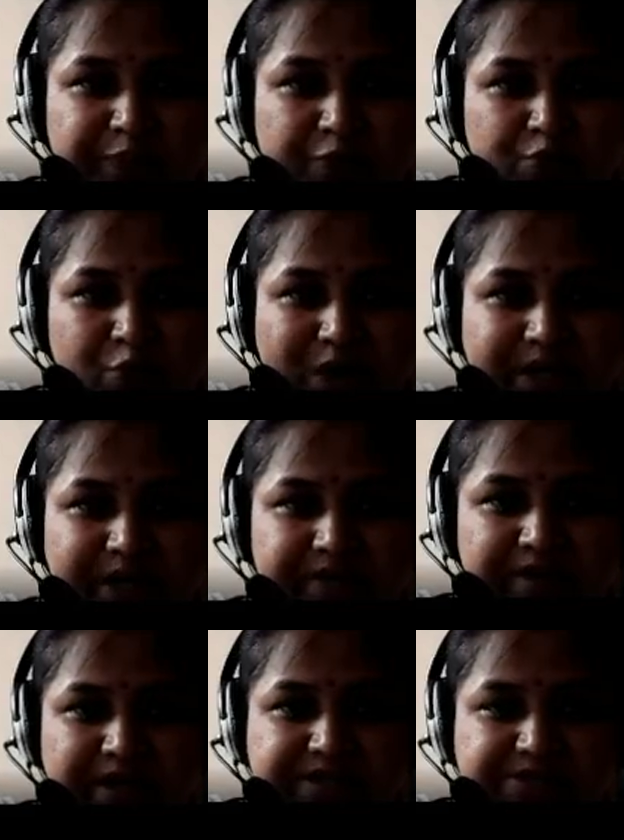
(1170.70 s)
one
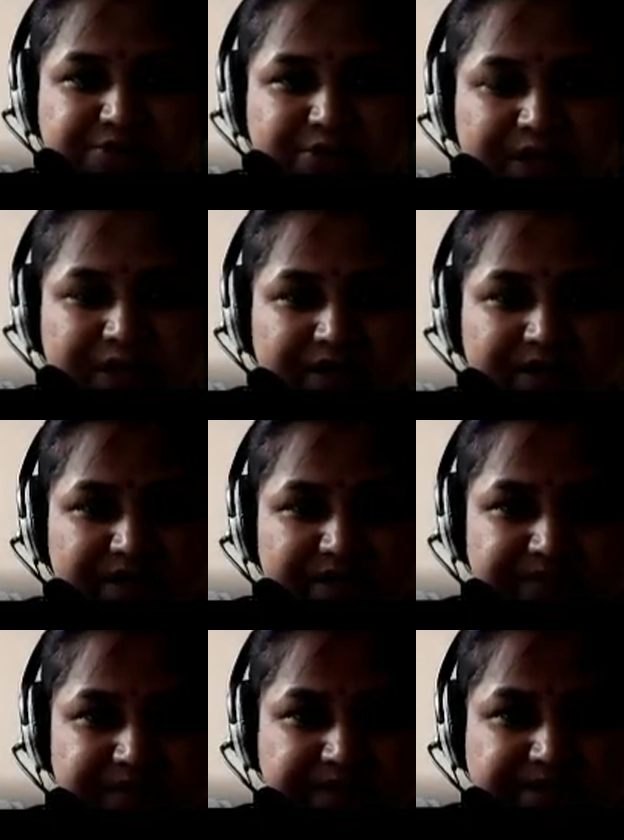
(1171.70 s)
device to another
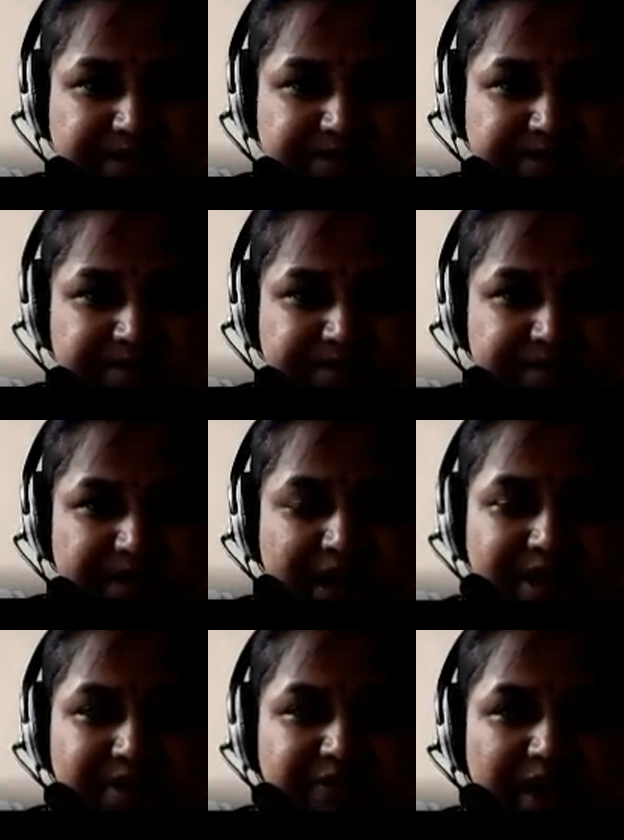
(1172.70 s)
device.
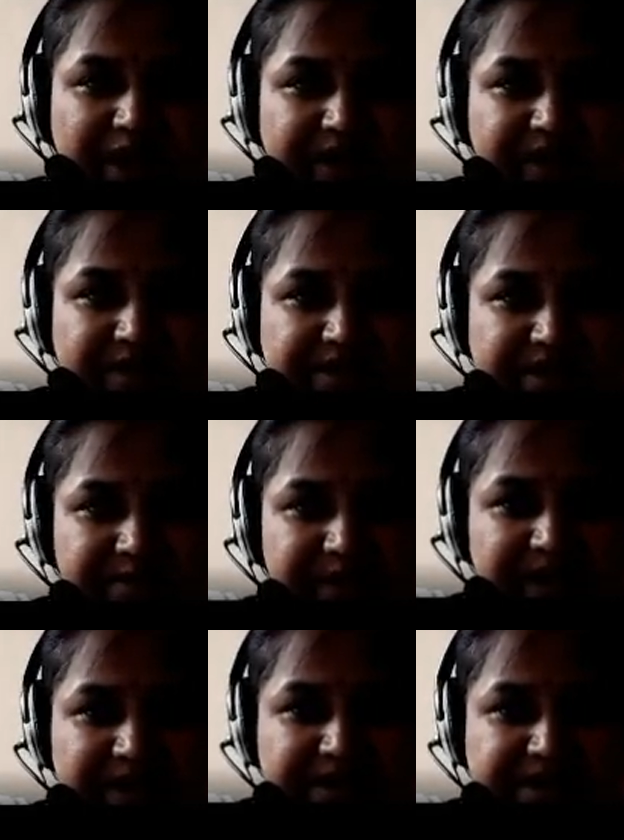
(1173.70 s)
And the factors
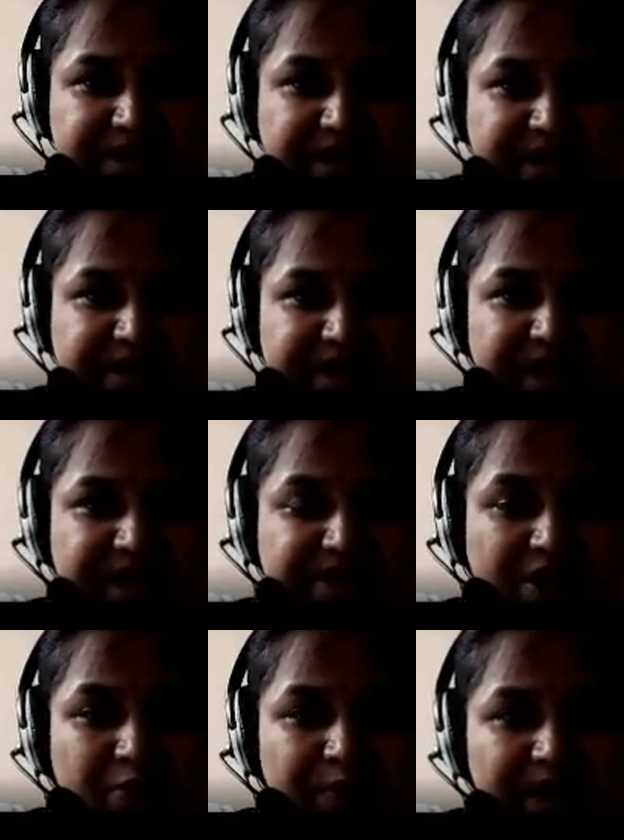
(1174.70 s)
coming on inside is
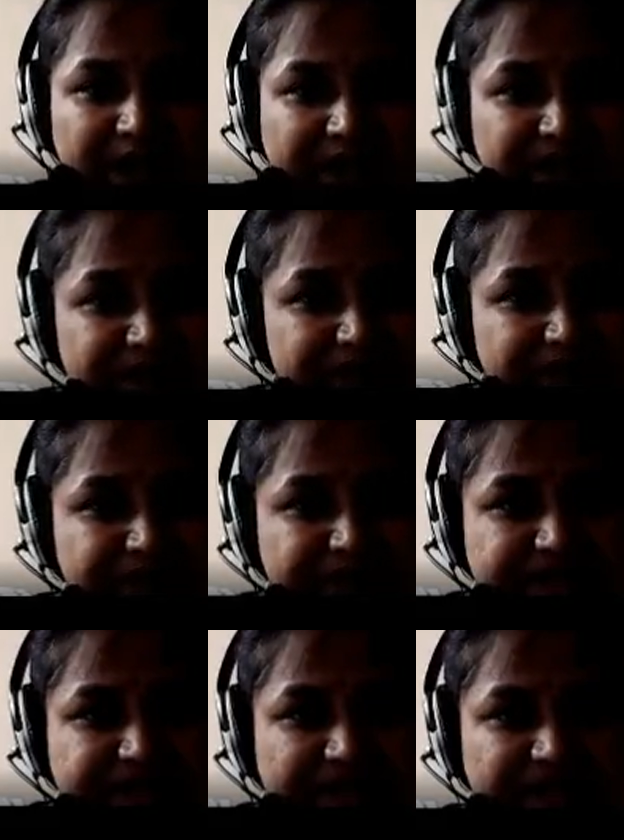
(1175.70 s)
how many active
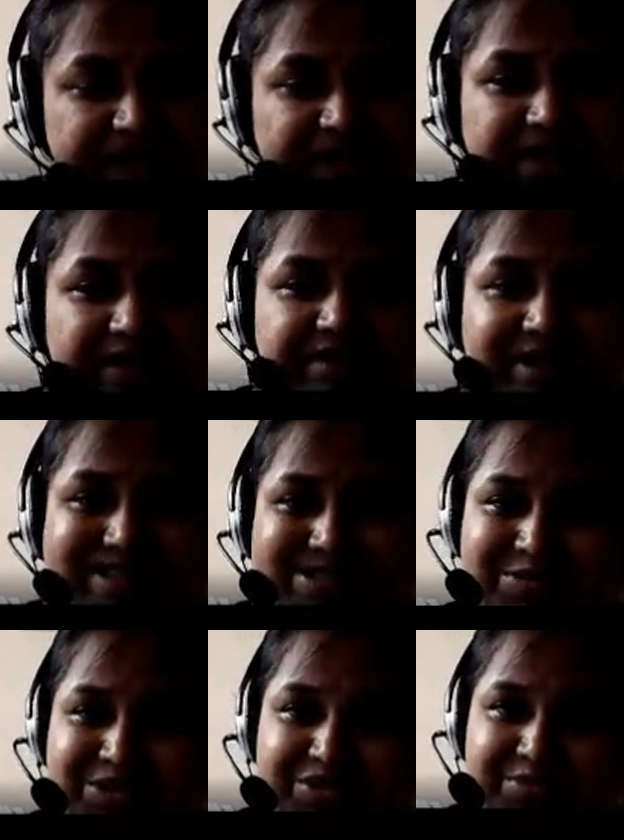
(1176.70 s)
users are there,
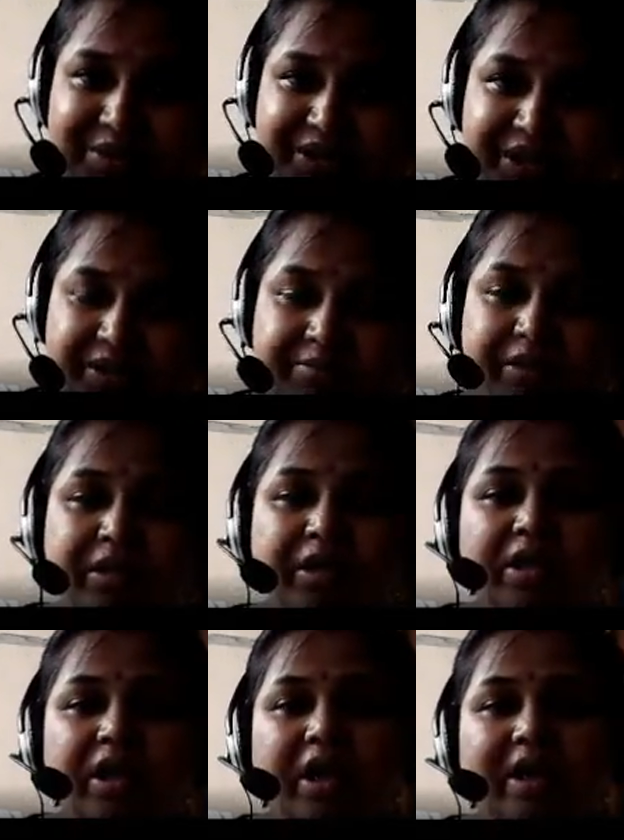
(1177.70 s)
transmission medium,
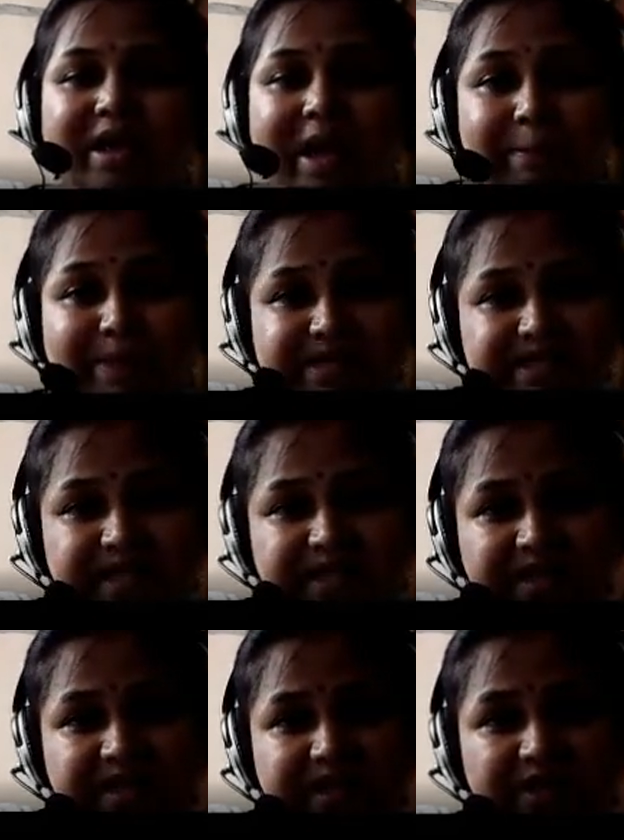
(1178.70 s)

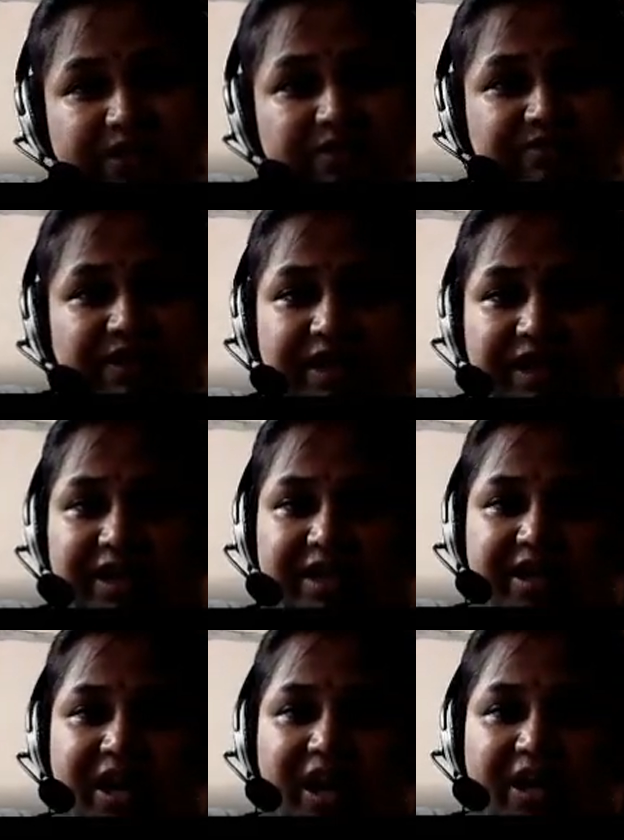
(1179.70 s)
capacity of
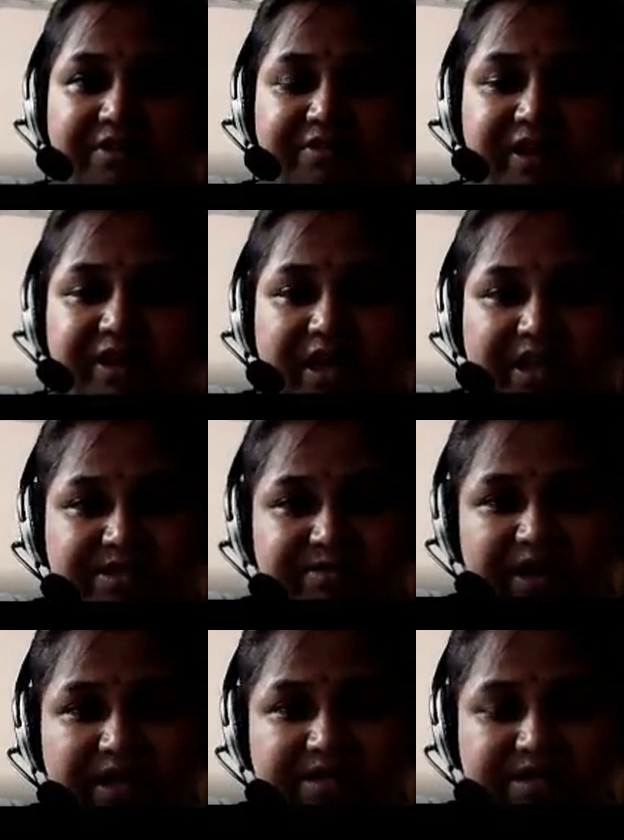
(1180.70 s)
connected hardware, as
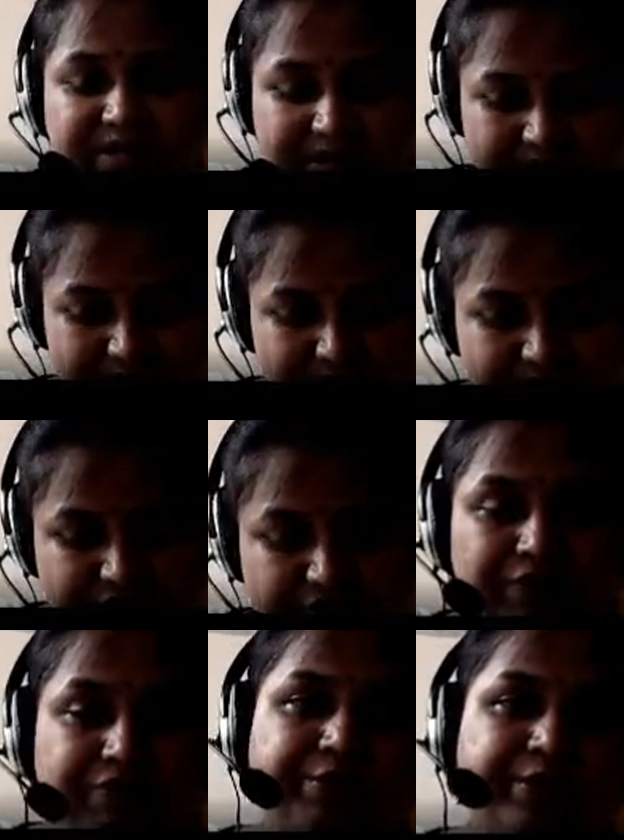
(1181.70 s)
well as the
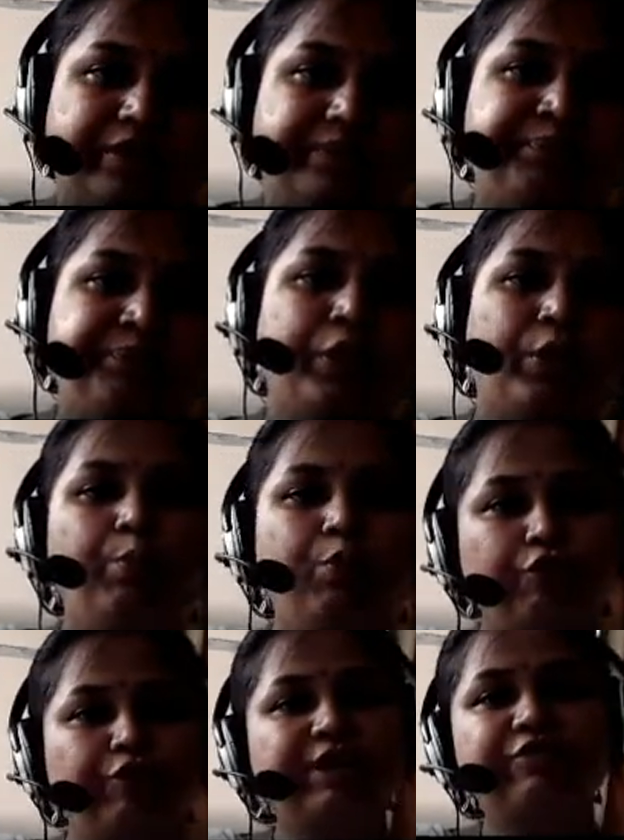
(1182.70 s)
software.
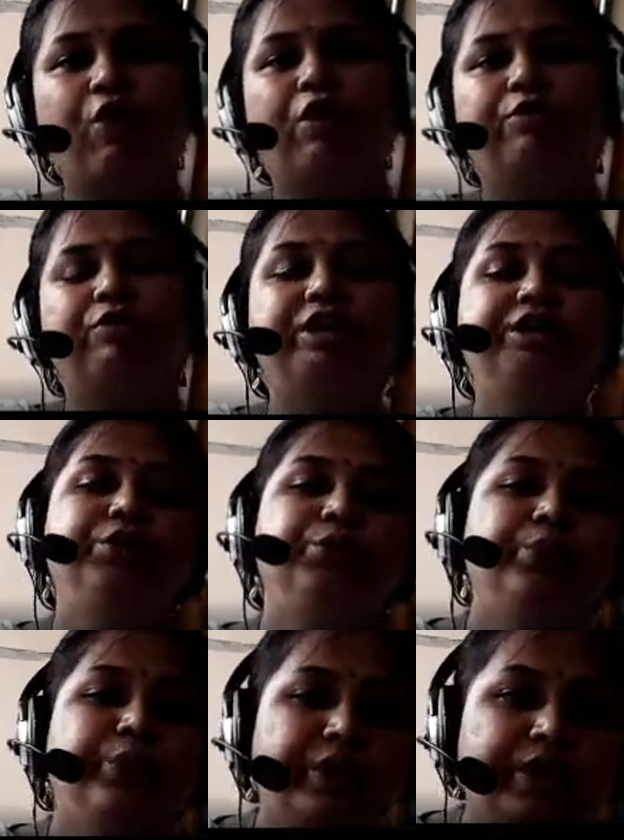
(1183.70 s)
Moving forward
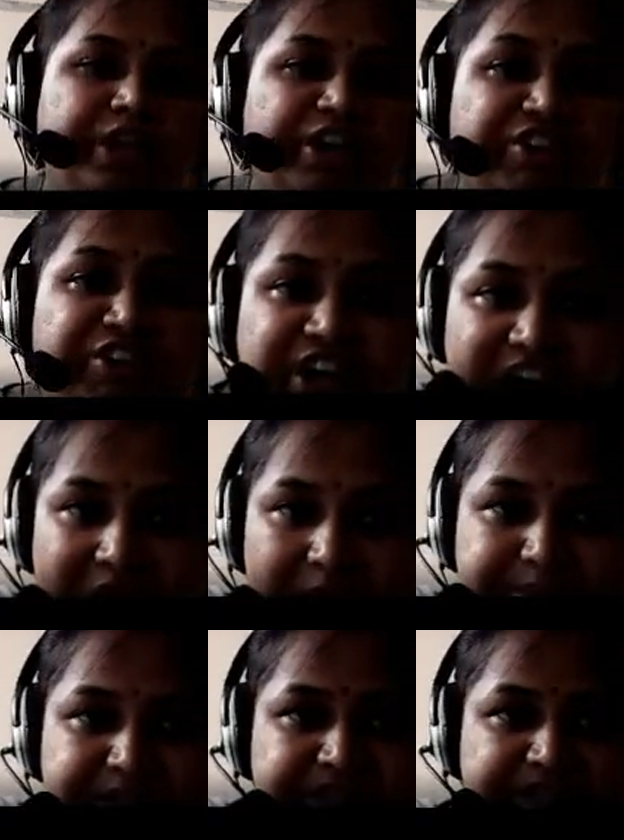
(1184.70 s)
to
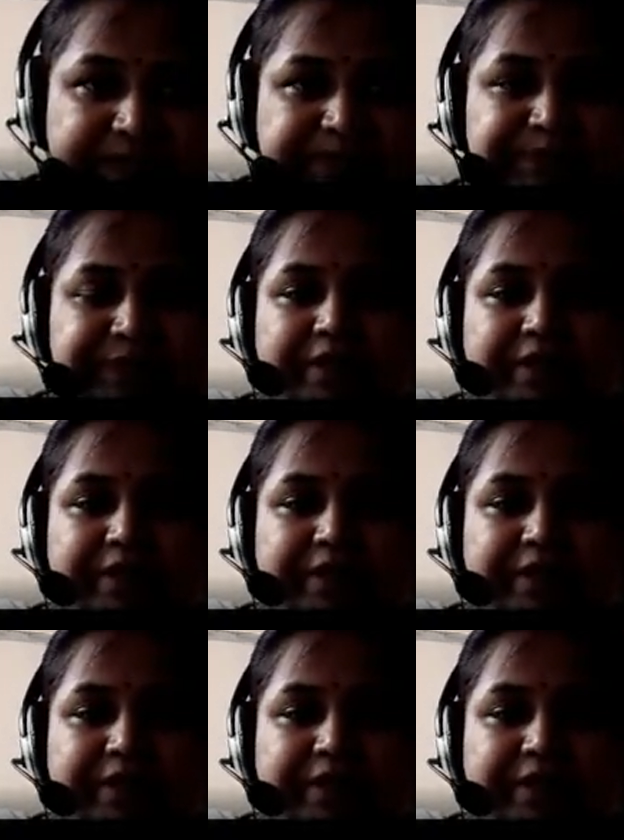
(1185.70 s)
reliability.